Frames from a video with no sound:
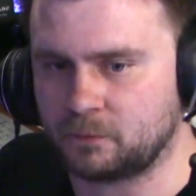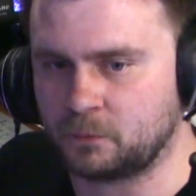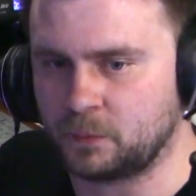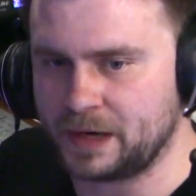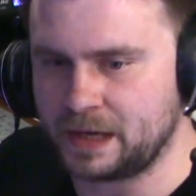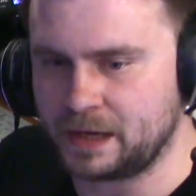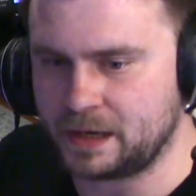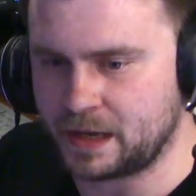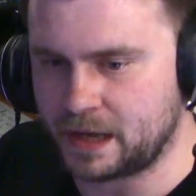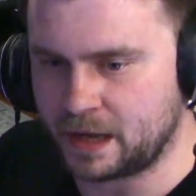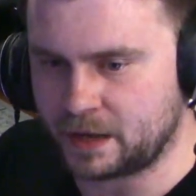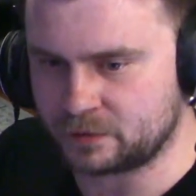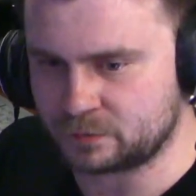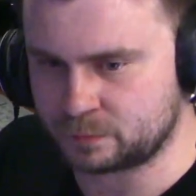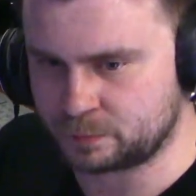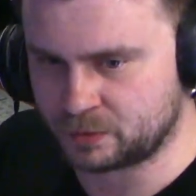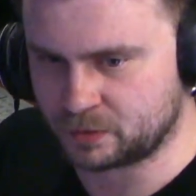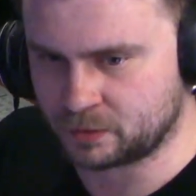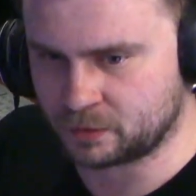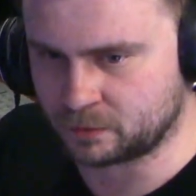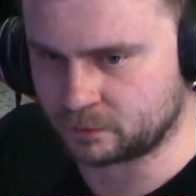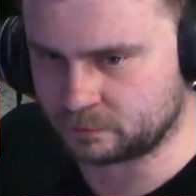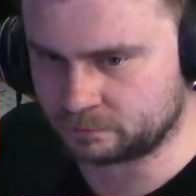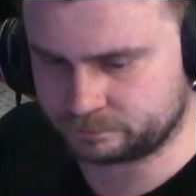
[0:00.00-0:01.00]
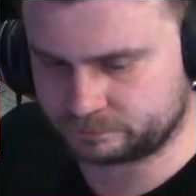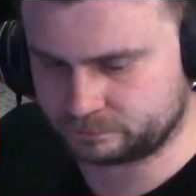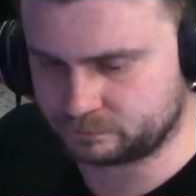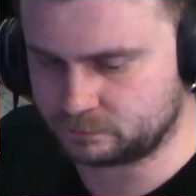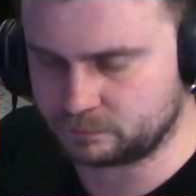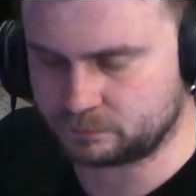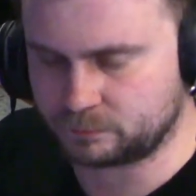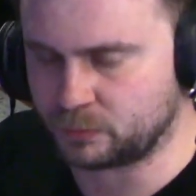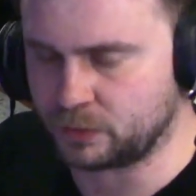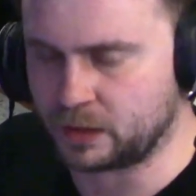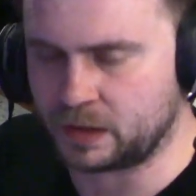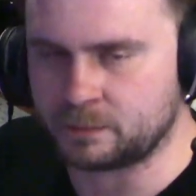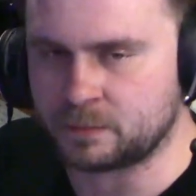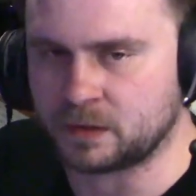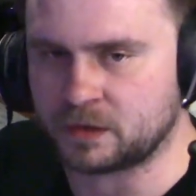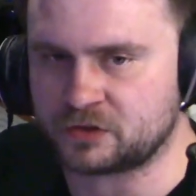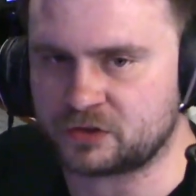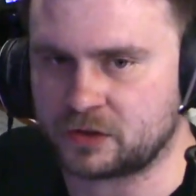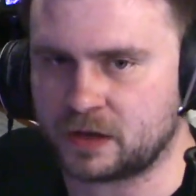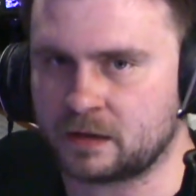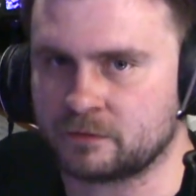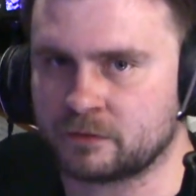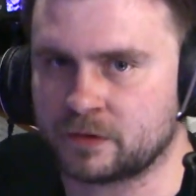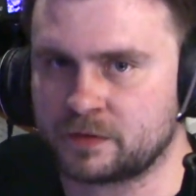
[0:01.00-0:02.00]
We, as per pretty
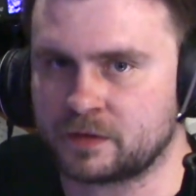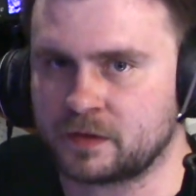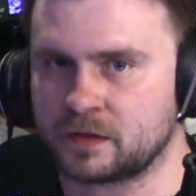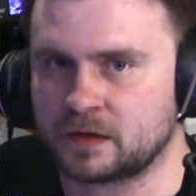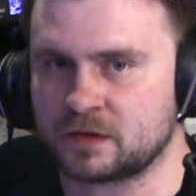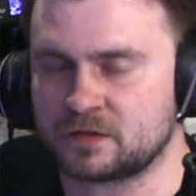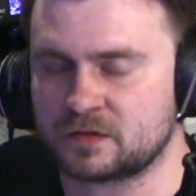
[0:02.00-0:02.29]
much everything